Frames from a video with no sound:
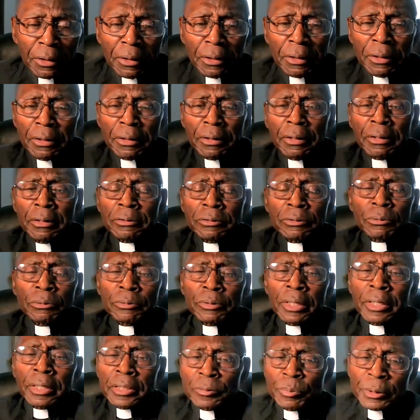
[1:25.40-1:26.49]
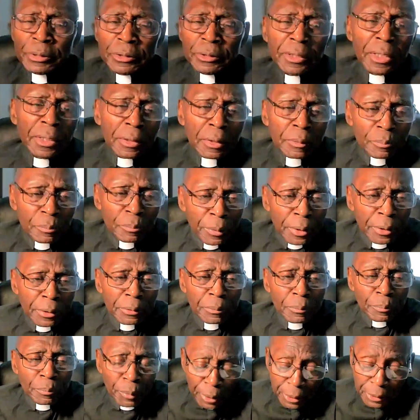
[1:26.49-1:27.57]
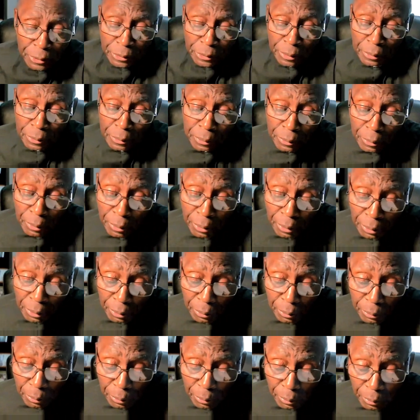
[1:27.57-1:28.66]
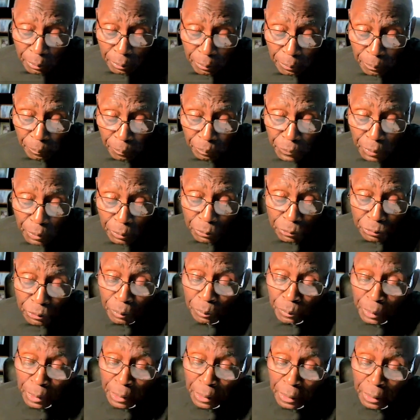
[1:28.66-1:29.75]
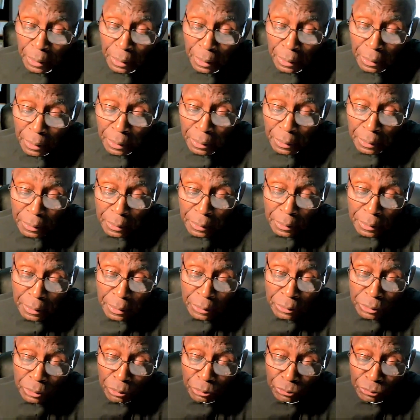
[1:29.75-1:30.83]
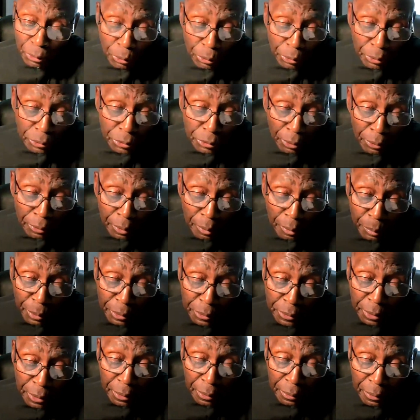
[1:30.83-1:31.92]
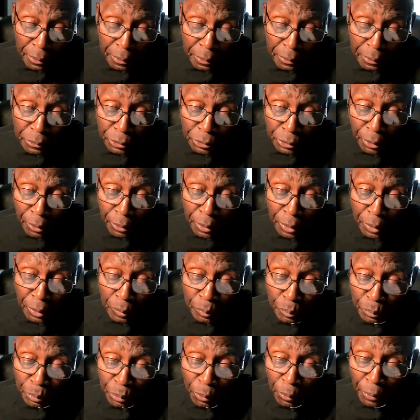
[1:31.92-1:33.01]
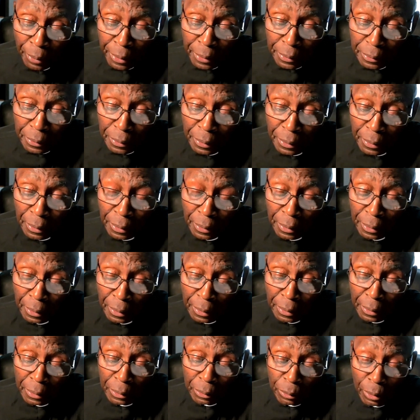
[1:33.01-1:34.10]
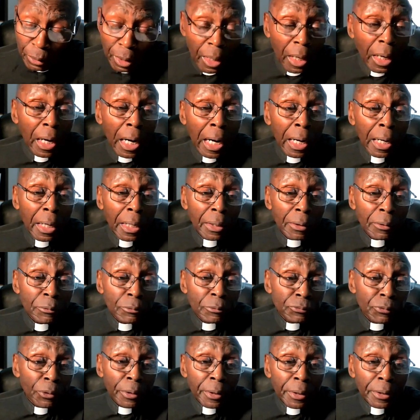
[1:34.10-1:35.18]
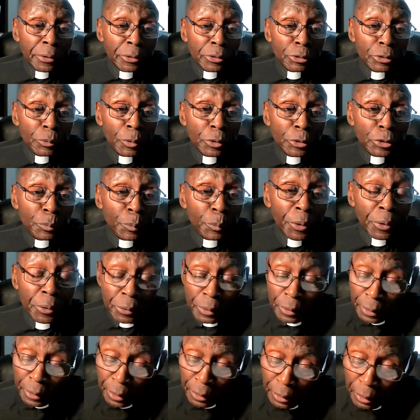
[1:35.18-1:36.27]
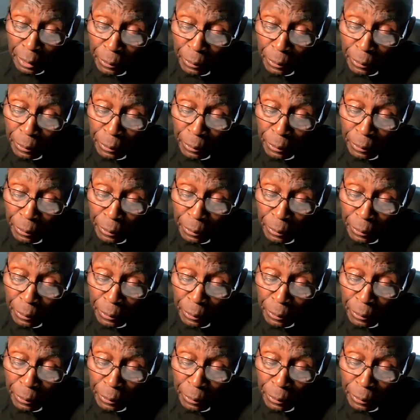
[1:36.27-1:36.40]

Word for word: uh, do things, but celebration uh, for me is to focus on a particular turning point uh, uh for us spiritually and the